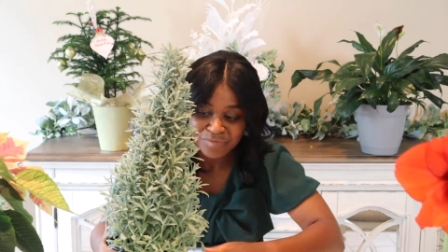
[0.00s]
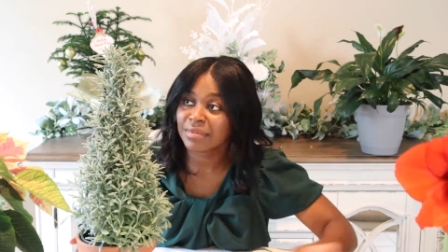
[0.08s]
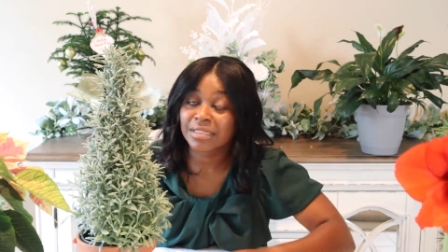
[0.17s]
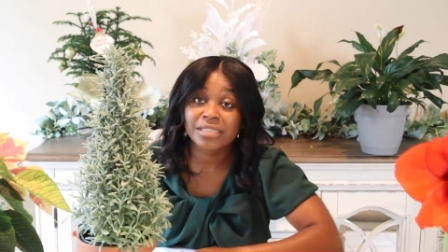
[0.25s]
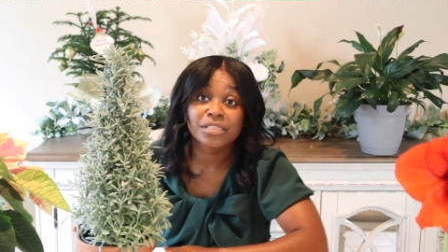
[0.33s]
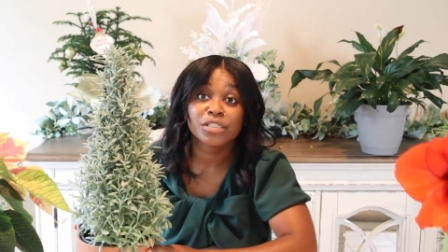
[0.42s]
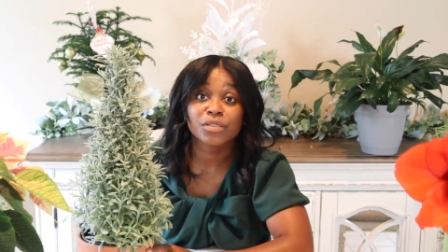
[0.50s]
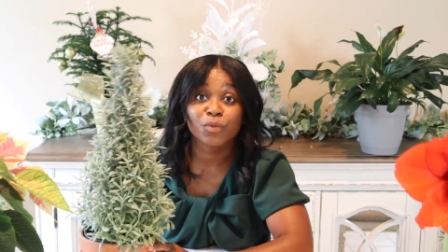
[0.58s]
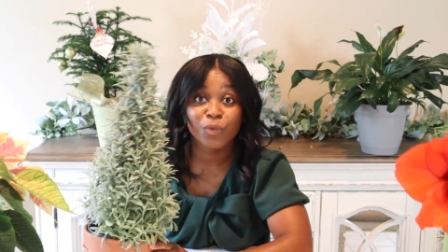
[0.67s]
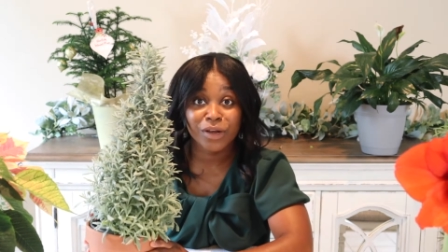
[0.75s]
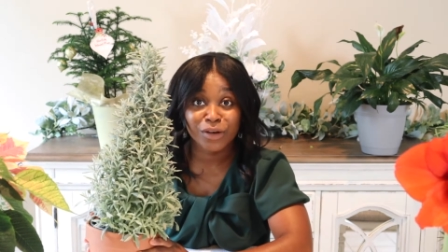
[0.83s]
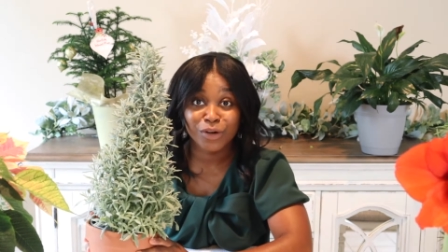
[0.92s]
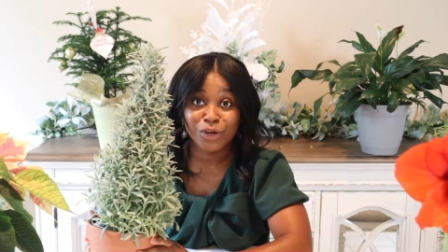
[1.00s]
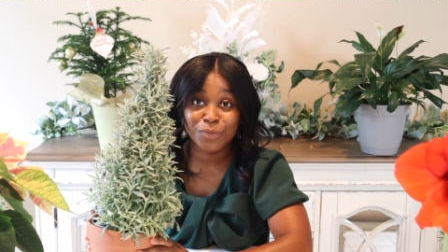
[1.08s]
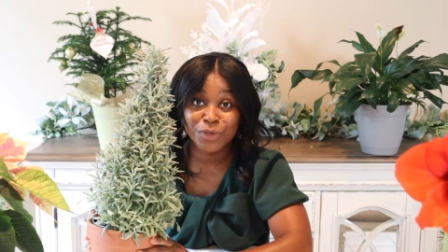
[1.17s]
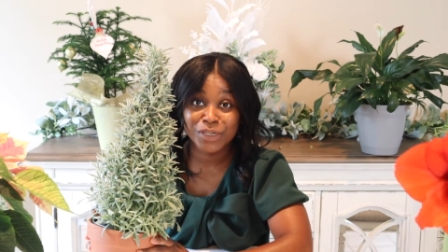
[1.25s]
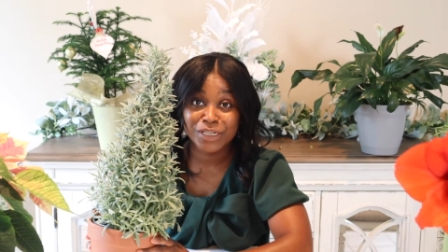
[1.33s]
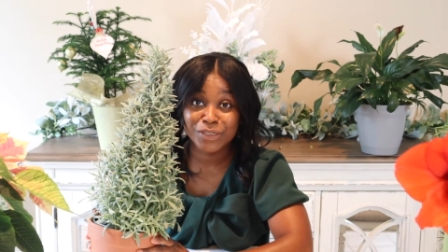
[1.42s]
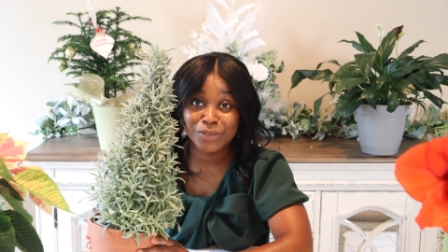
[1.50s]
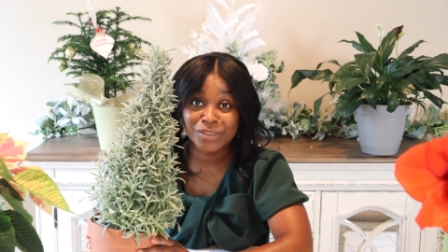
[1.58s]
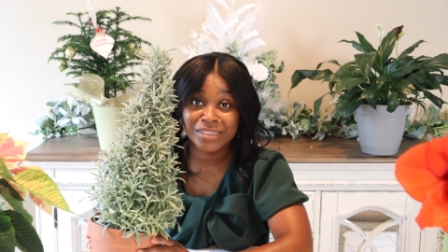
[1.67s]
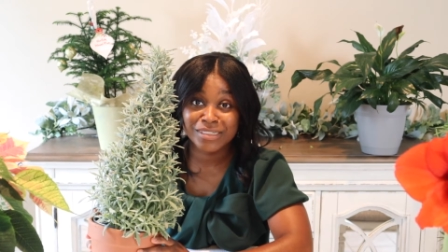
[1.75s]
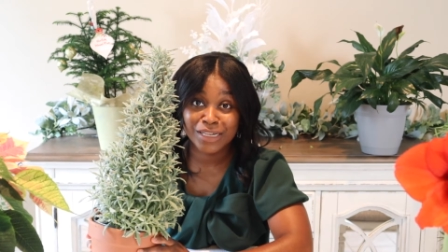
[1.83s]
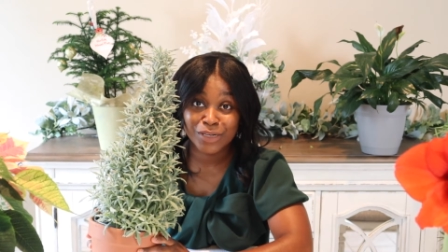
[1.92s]
This is just one herb you can
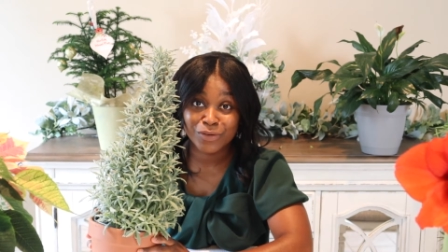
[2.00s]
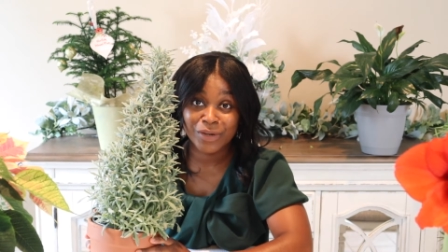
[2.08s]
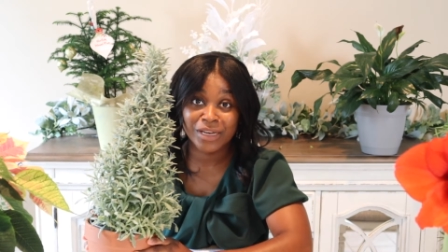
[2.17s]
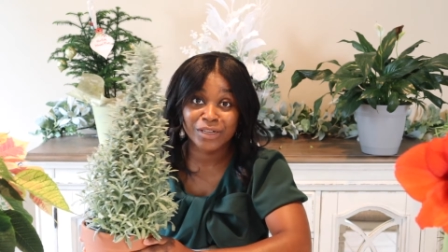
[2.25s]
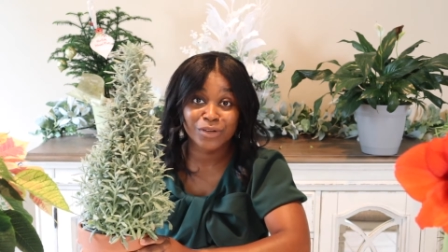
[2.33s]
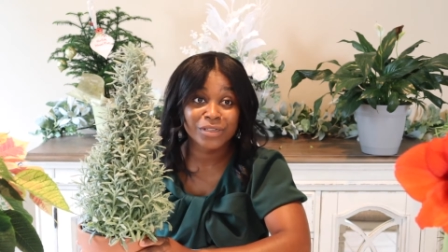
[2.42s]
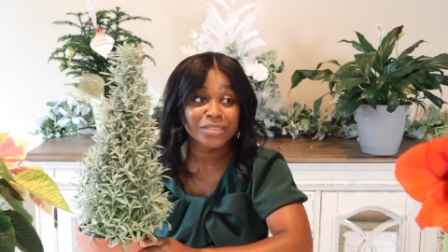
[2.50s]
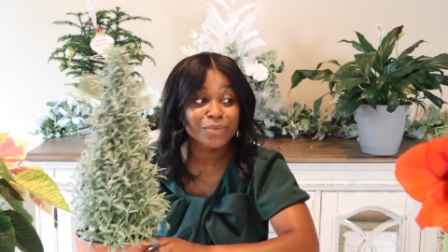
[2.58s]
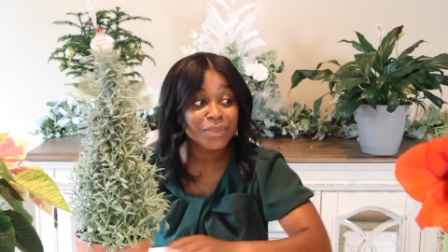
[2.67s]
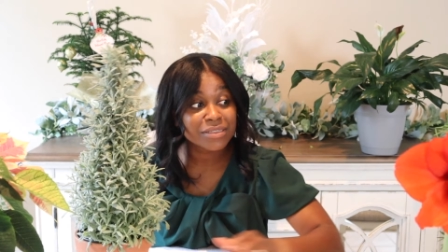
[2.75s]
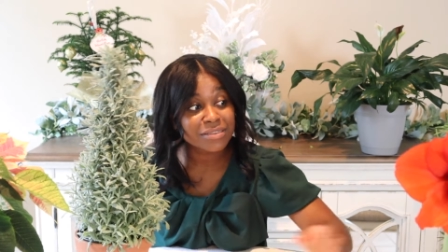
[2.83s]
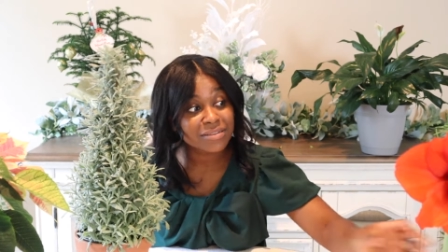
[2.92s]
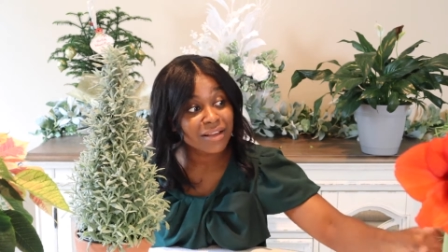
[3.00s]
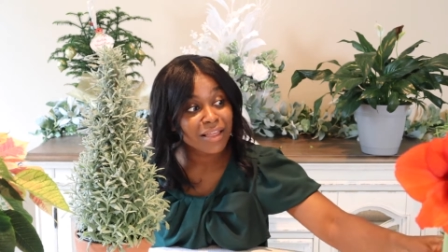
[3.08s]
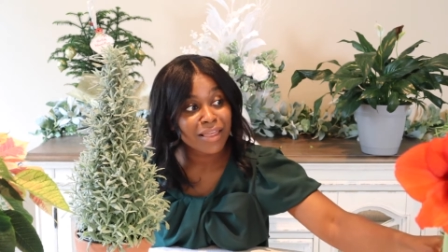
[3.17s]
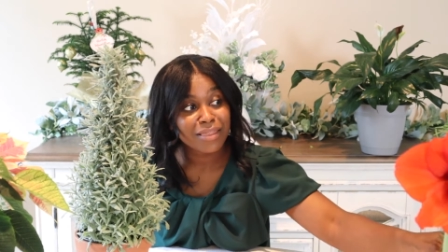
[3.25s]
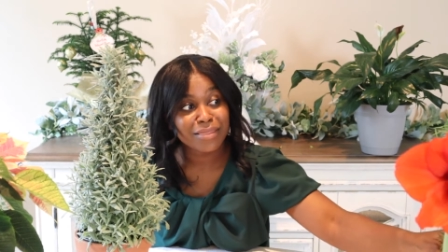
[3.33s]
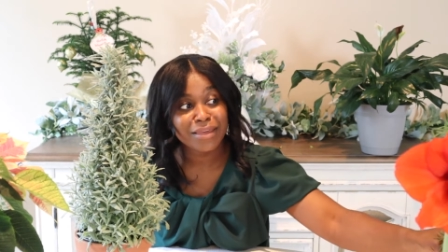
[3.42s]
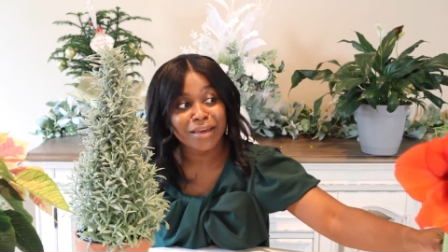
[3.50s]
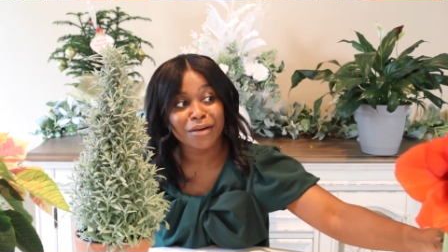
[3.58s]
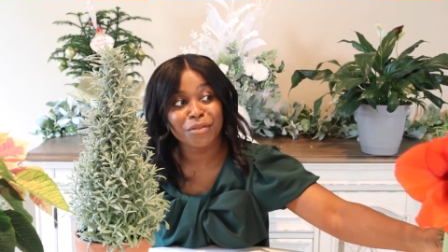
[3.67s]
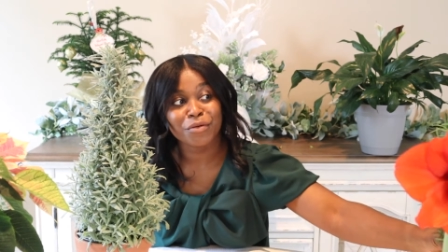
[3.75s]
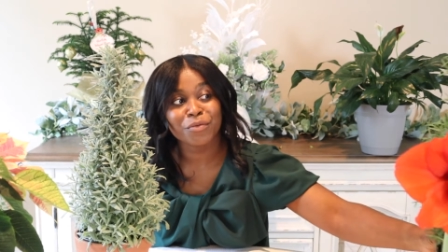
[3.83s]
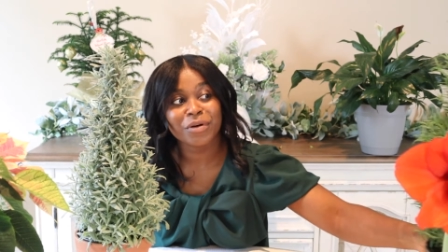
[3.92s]
use to decorate at Christmas. The
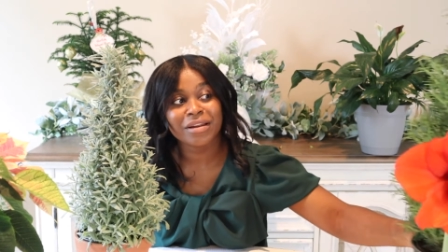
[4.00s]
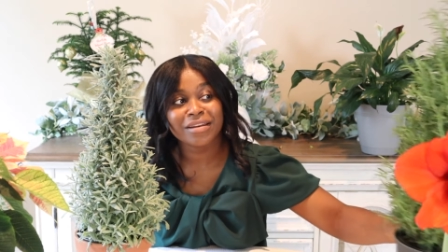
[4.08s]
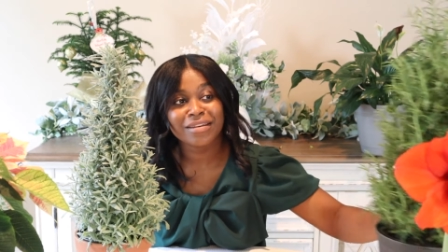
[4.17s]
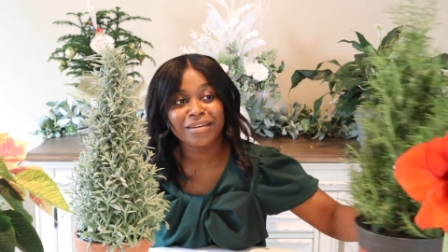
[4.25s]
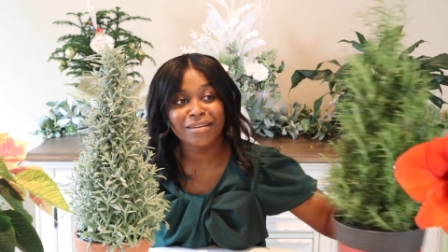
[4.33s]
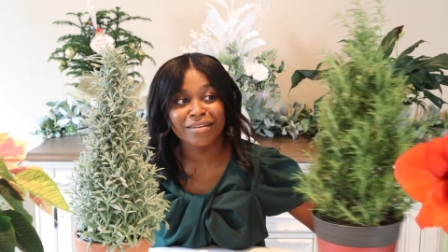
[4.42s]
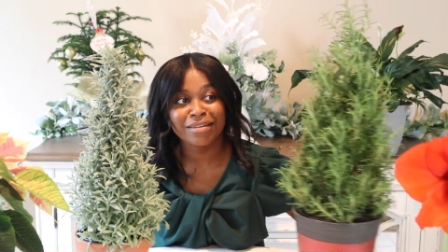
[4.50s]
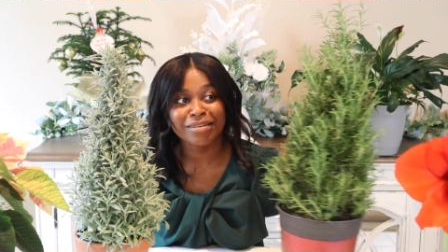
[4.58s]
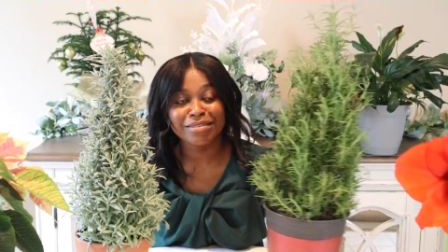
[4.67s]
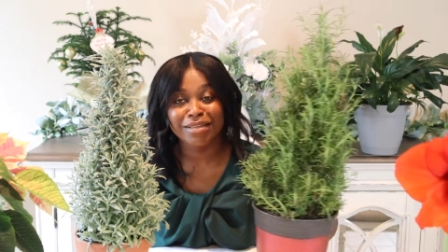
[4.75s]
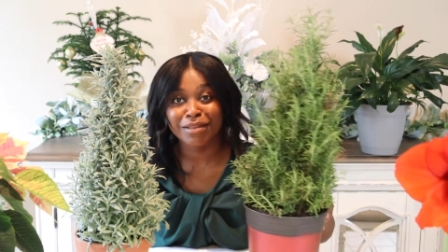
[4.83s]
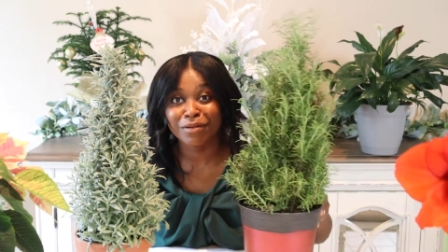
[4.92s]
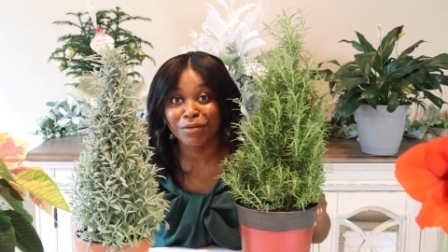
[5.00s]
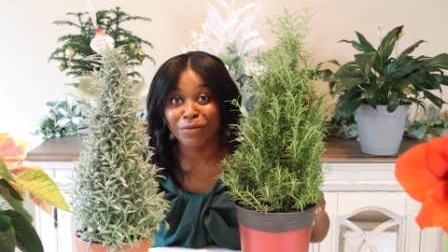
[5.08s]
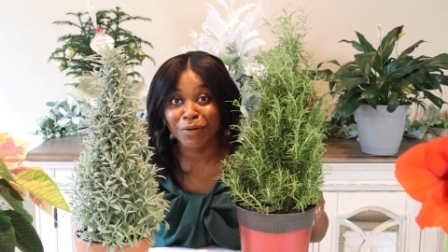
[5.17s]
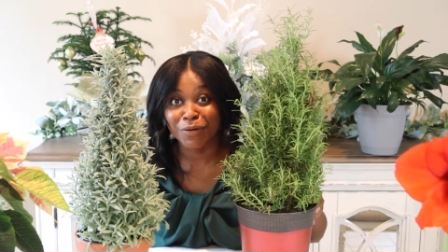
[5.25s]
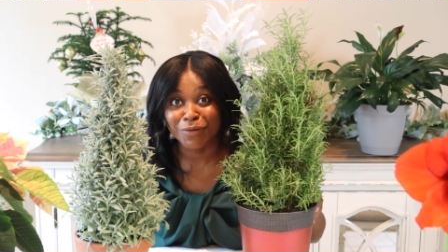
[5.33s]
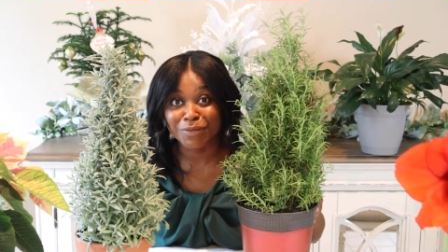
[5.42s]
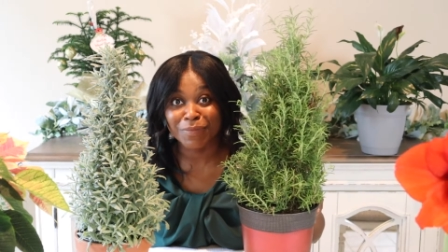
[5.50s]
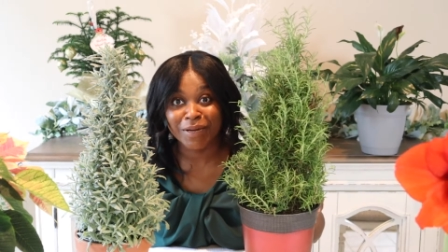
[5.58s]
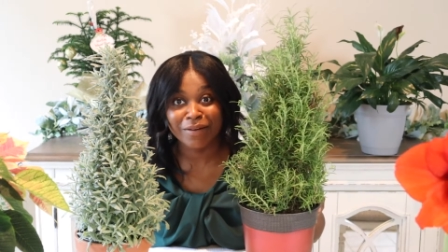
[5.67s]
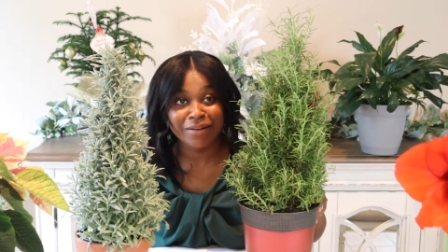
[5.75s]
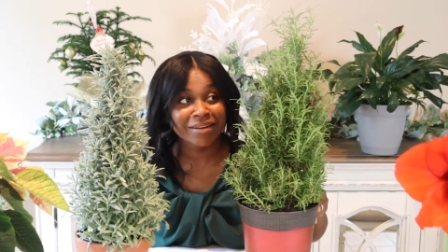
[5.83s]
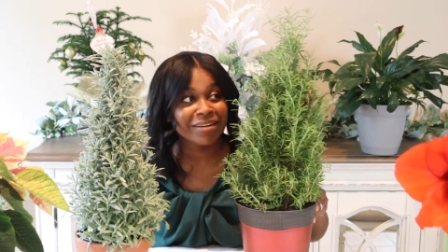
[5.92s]
other one is the
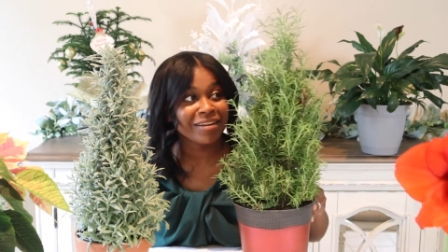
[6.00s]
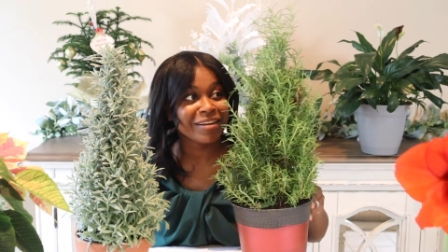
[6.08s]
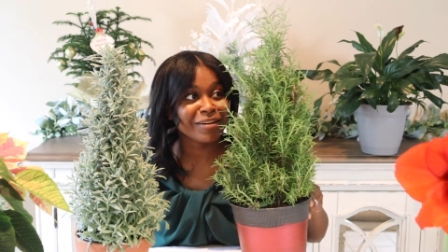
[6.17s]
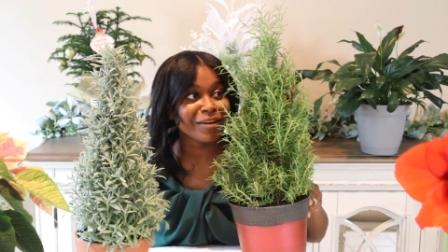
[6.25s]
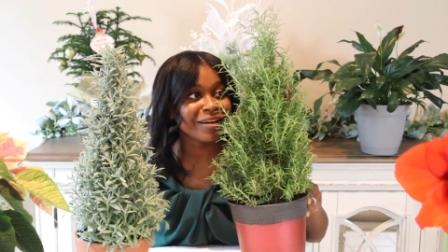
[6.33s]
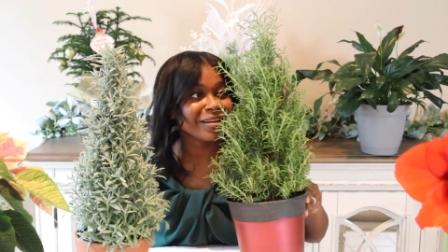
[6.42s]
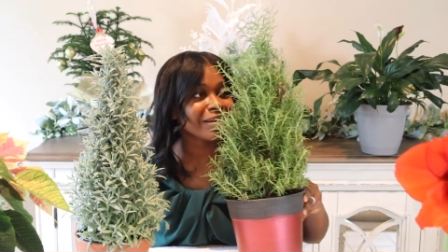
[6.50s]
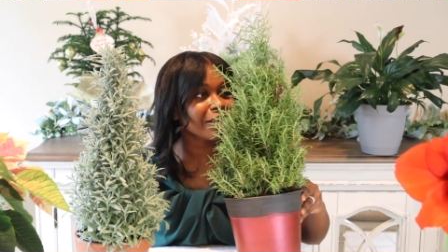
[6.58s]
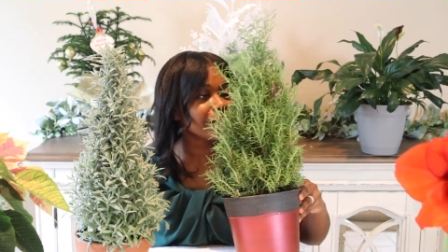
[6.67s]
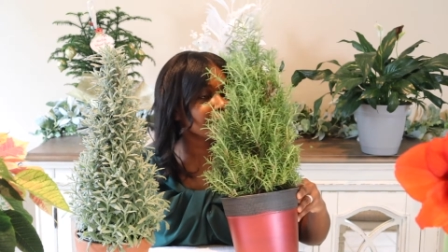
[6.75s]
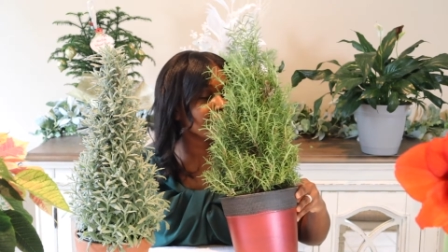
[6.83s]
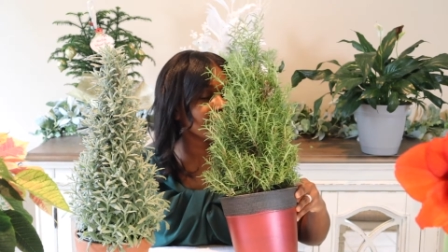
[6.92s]
rosemary. Here it is,